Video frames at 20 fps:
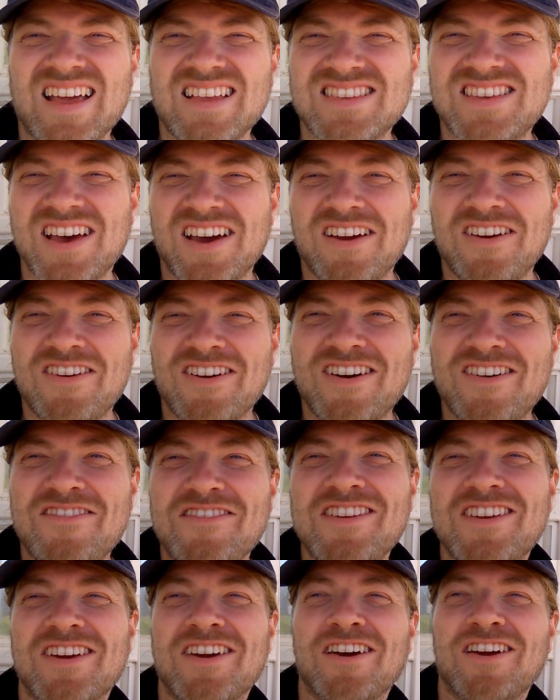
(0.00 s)
So I'm
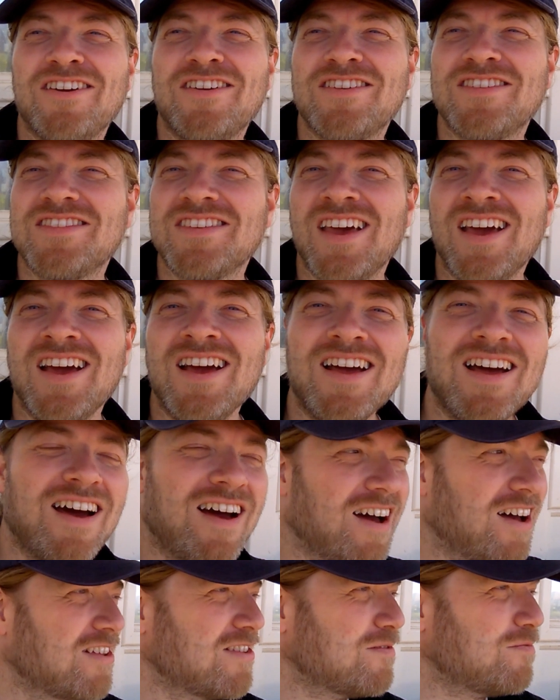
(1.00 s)
gonna go because
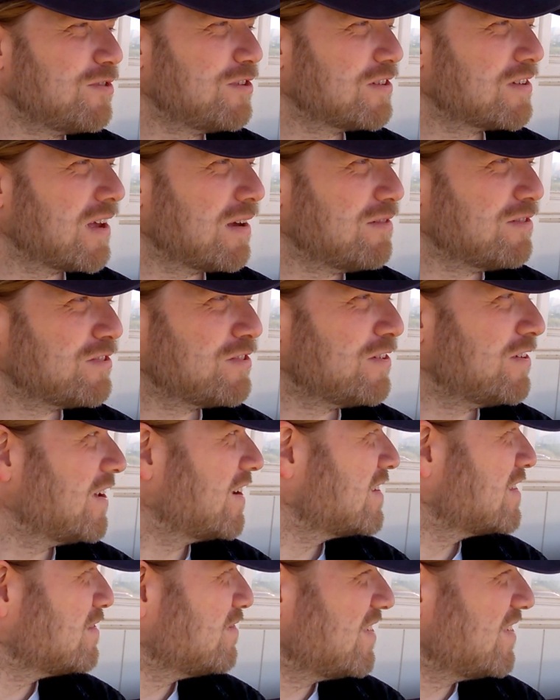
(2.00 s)
someone just came and stood next